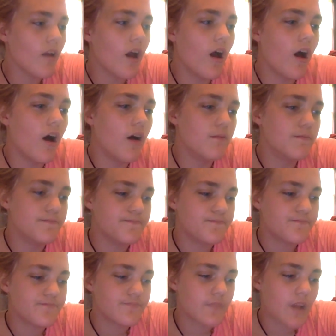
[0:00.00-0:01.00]
I
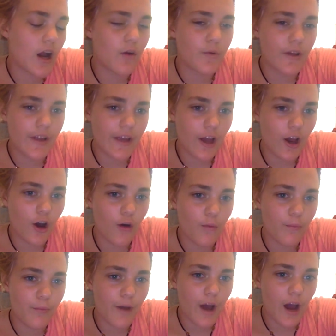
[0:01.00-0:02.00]
really
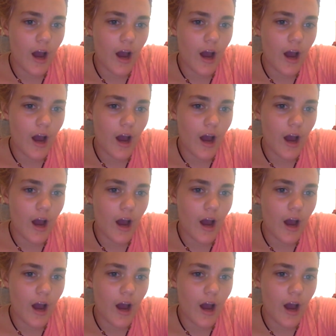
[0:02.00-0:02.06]
hope.